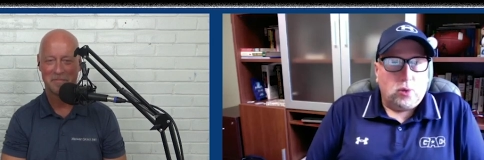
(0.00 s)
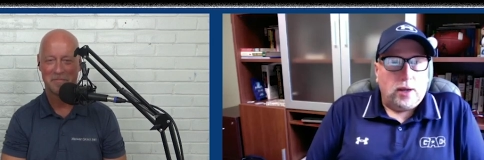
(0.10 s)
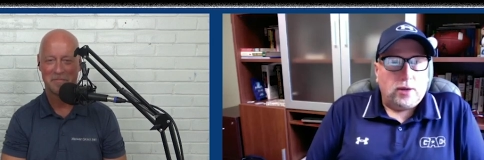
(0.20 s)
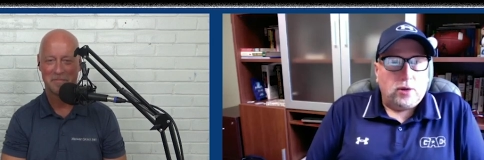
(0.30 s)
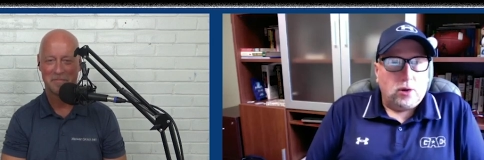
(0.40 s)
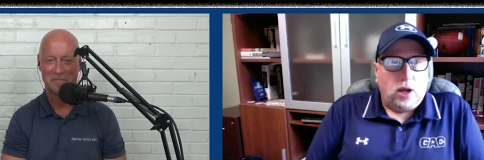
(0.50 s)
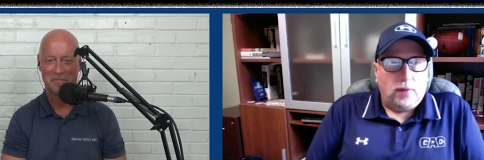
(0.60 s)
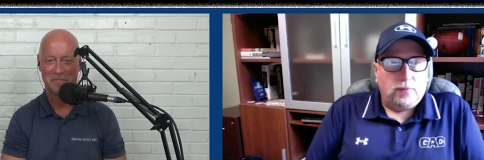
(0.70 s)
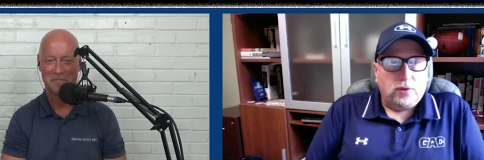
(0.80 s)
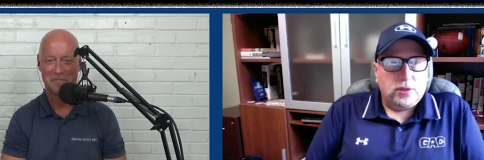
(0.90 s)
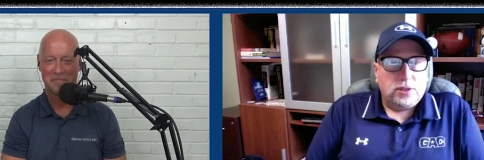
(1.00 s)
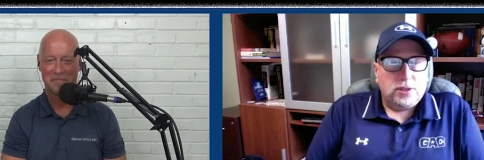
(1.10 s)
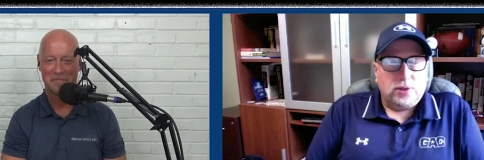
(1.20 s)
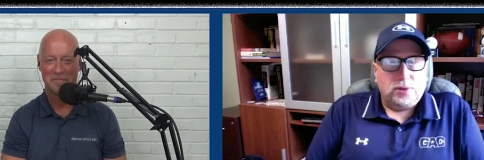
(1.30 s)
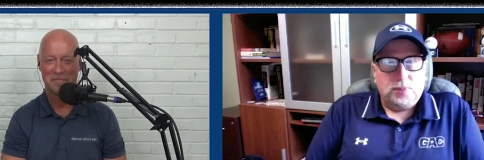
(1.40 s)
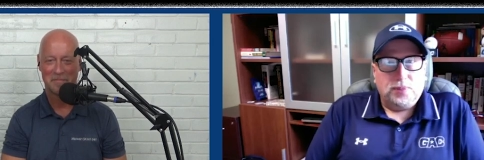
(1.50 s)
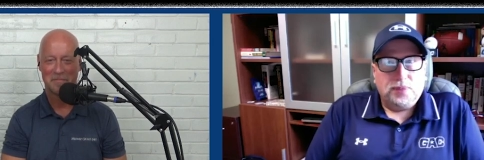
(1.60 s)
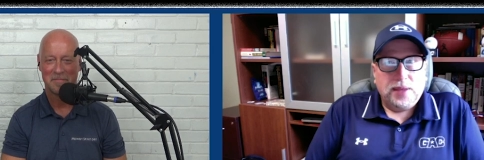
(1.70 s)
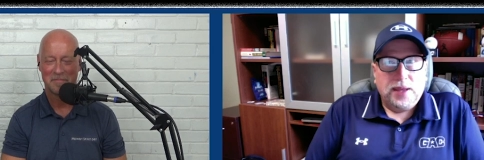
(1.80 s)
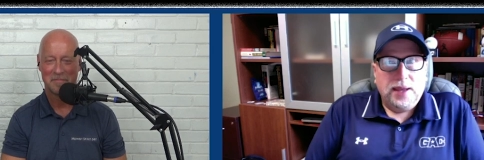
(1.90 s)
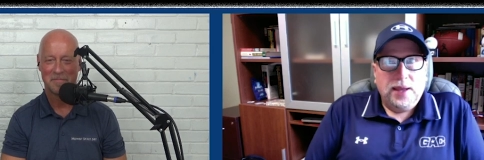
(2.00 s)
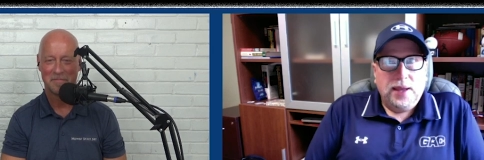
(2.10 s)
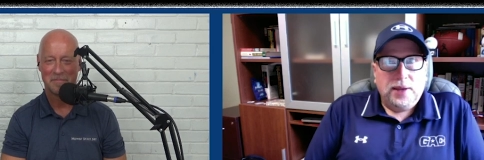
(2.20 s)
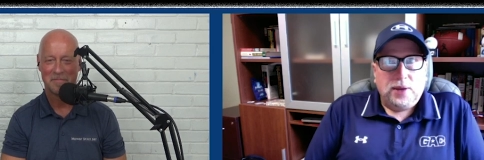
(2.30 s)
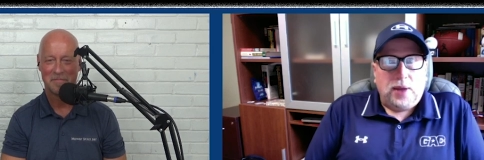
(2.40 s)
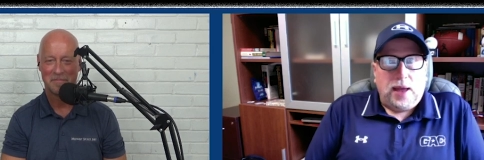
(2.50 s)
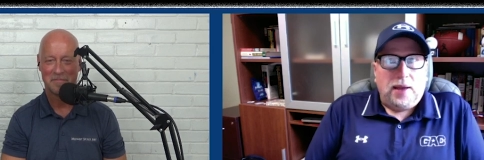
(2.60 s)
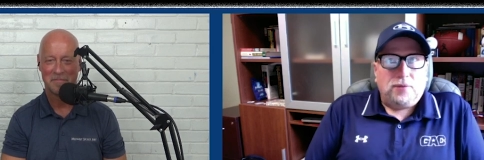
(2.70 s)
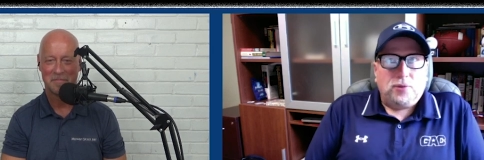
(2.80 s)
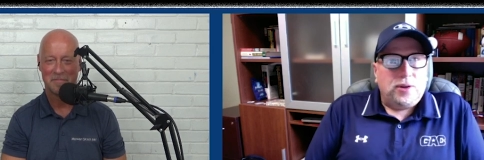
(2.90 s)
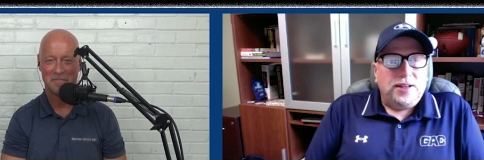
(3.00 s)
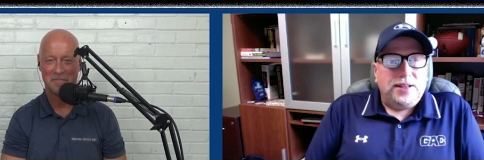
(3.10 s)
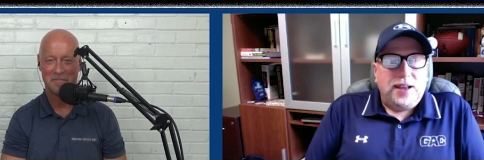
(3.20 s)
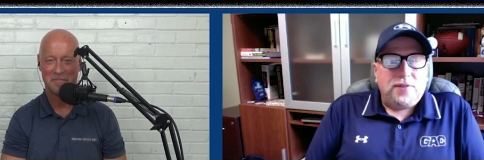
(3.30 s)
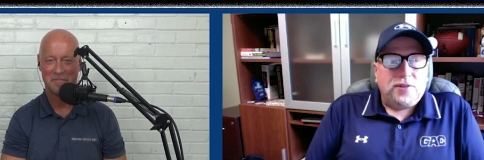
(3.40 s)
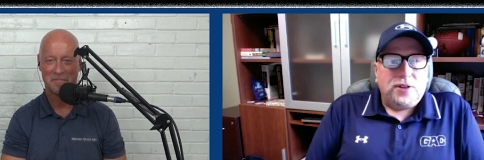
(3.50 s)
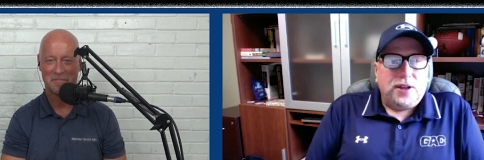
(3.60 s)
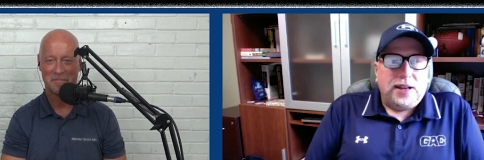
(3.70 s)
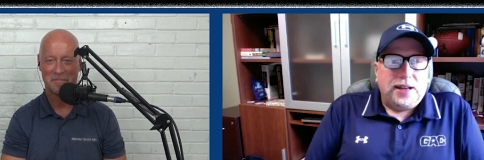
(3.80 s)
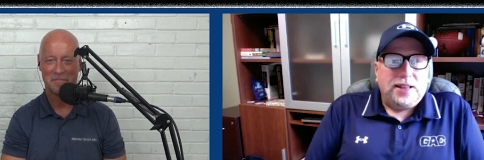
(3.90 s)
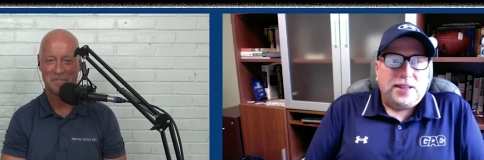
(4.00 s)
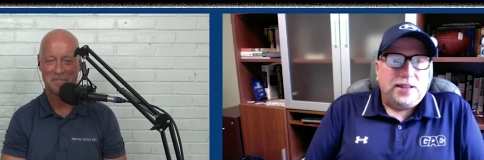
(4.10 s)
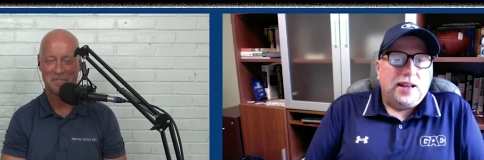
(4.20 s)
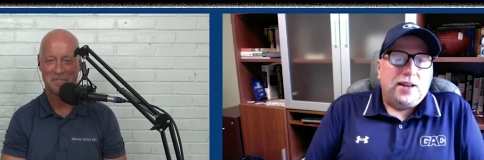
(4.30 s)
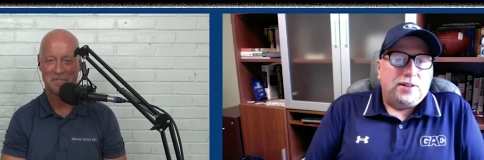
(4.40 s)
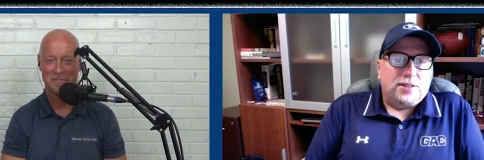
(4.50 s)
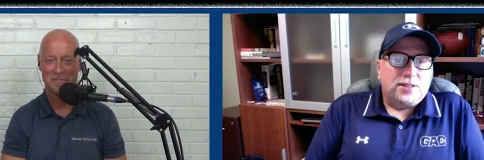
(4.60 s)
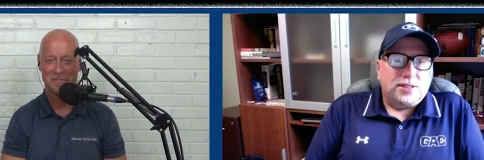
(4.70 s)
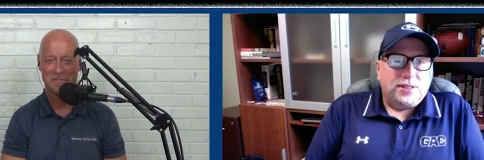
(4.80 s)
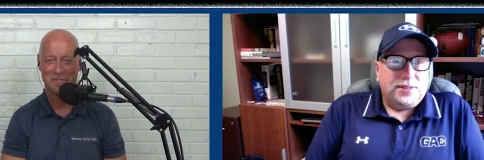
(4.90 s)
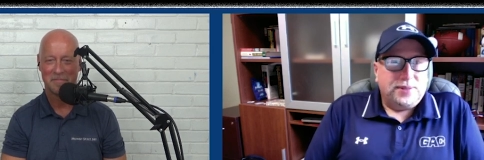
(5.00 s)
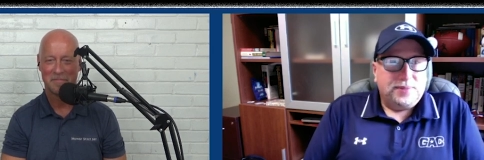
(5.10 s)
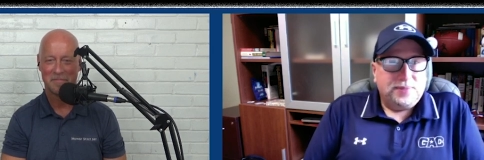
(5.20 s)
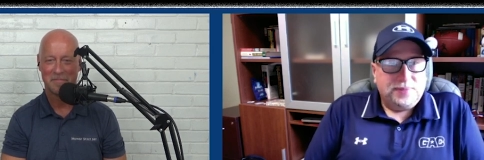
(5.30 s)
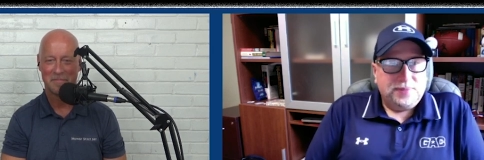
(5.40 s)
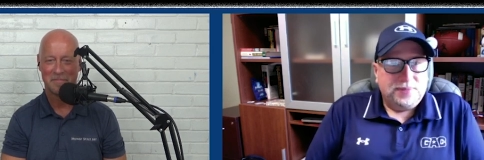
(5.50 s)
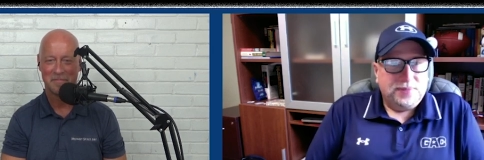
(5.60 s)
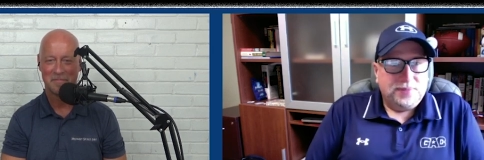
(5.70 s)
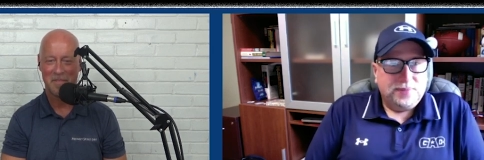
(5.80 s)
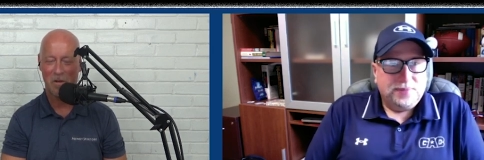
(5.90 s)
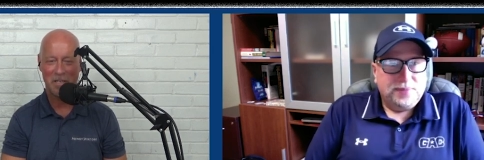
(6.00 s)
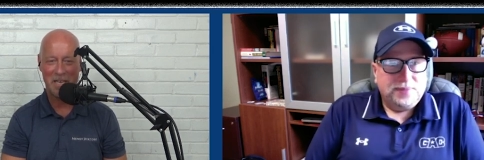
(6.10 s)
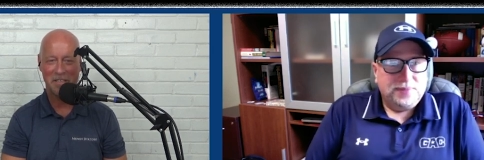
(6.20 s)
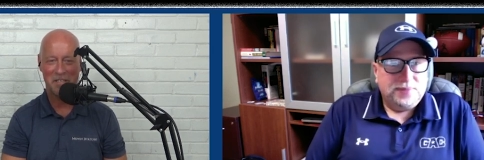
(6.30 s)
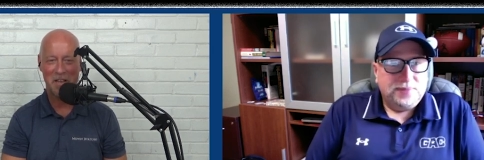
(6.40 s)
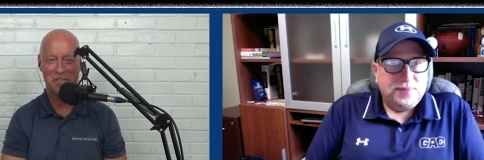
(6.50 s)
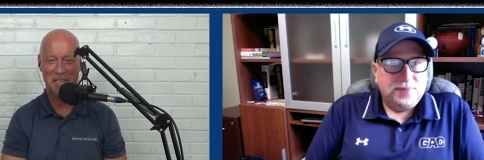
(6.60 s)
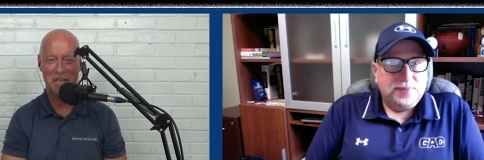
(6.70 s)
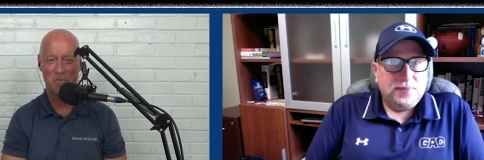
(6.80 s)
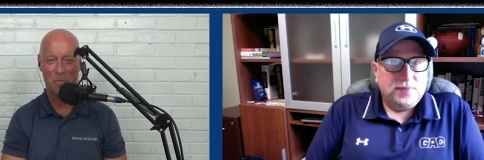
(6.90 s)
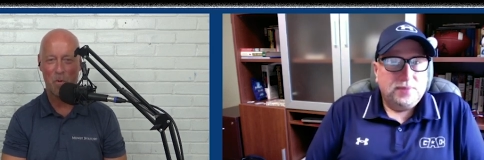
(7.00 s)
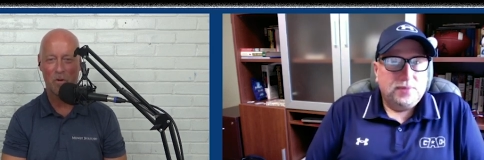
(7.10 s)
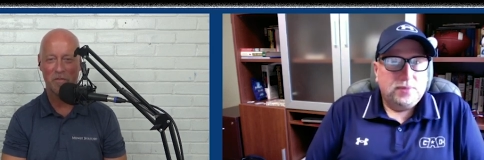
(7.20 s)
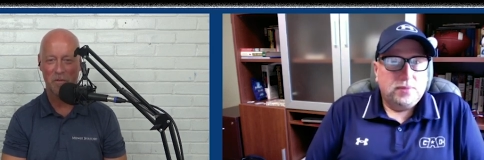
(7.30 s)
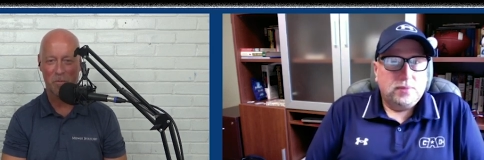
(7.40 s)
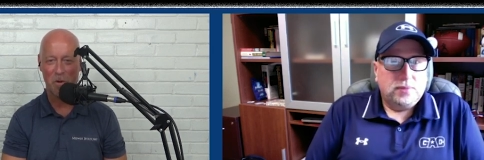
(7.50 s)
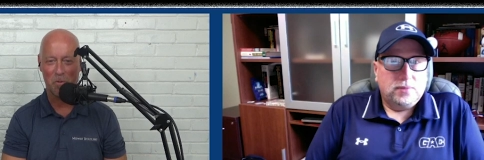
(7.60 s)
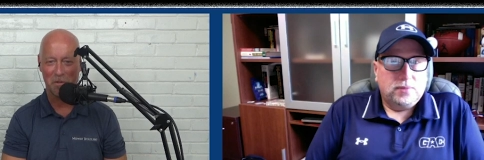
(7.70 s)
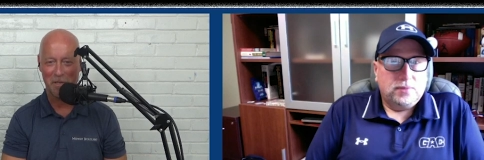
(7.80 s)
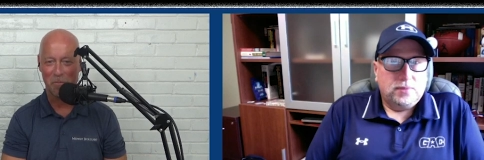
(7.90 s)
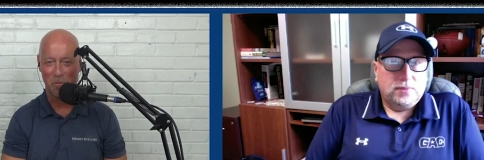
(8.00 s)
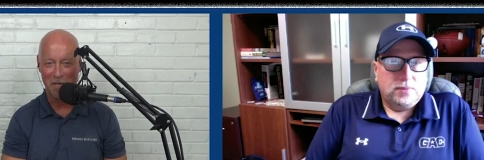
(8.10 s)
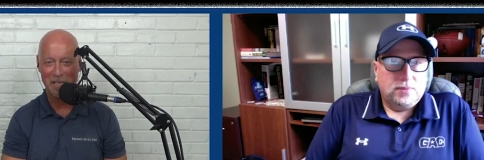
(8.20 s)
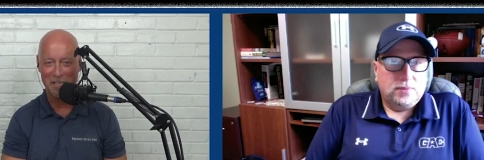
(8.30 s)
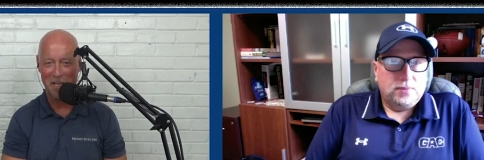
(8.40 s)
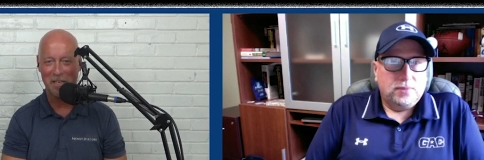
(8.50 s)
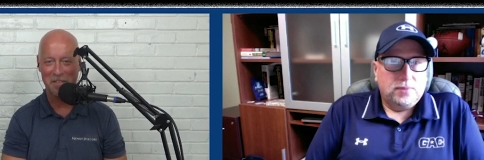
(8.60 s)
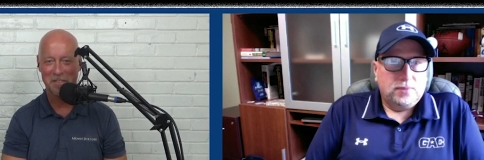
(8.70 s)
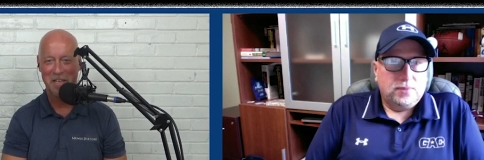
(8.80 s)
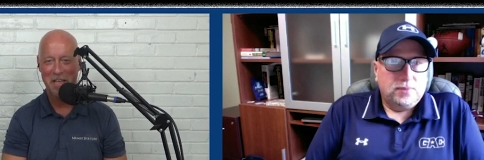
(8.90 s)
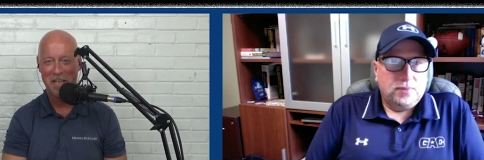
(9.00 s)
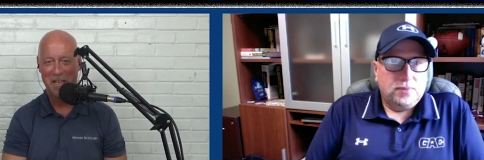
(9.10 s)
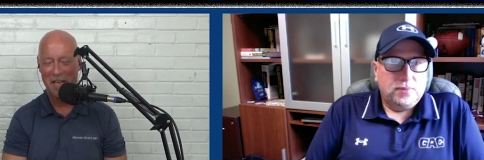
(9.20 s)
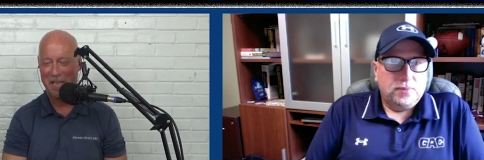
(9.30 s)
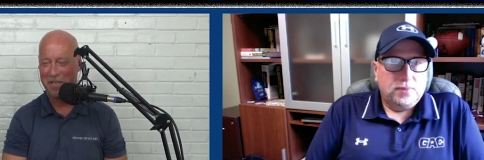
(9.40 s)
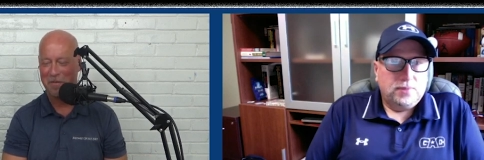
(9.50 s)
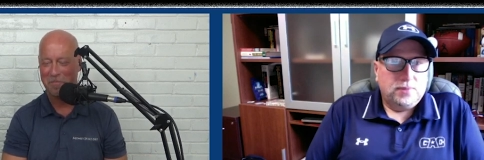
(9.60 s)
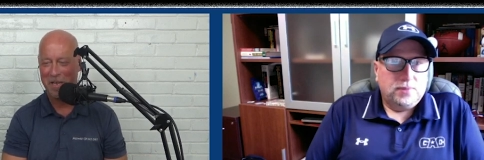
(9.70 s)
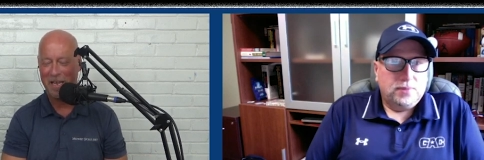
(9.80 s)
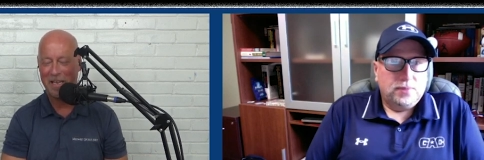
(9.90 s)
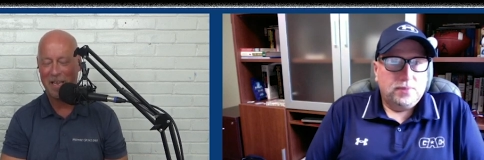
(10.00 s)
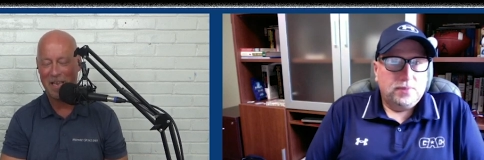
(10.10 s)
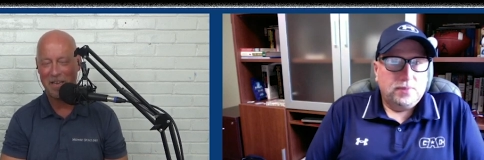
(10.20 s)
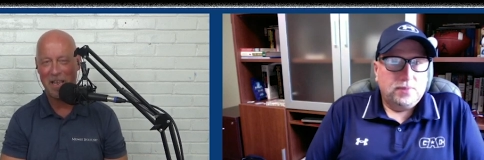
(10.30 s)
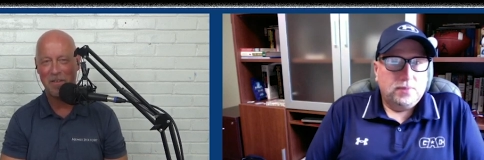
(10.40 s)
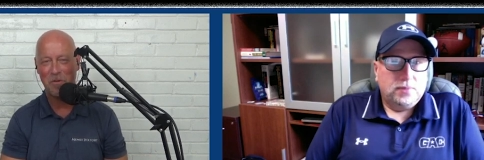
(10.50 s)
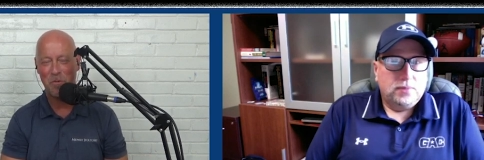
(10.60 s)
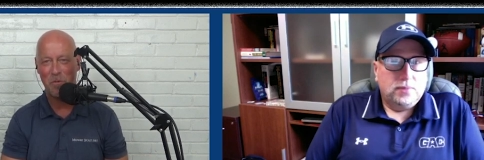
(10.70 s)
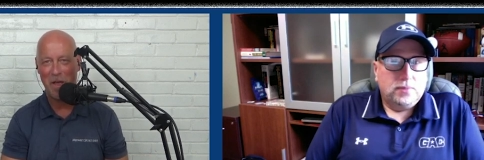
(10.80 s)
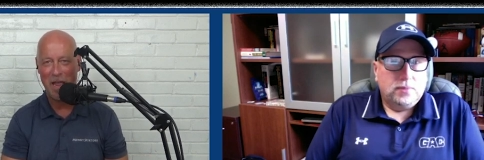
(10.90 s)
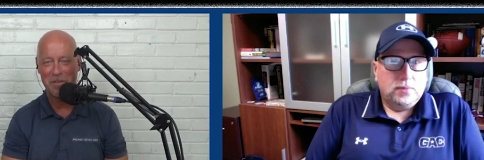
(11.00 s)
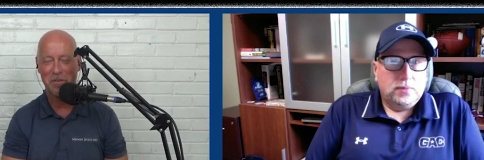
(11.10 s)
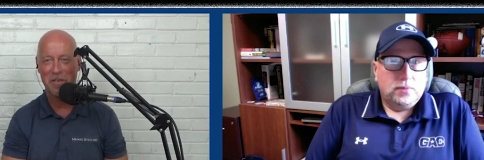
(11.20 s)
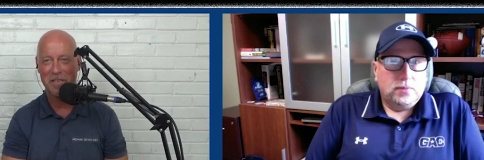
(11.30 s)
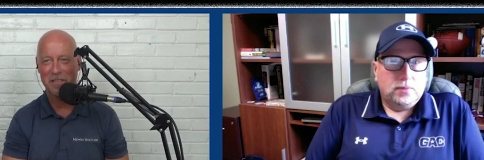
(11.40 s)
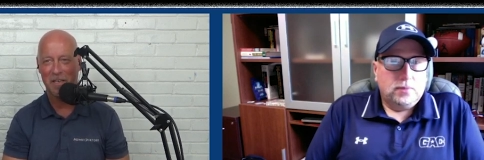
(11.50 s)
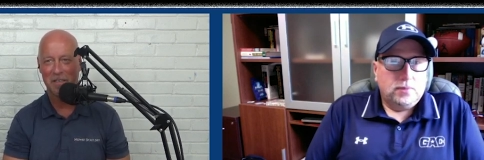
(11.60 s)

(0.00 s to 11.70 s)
Speaker 1: around our conference so you know, I've really never done anything else.
Speaker 2: No, it, it, sounds like you were born for the role. It really does. Um, it, it, you answered it a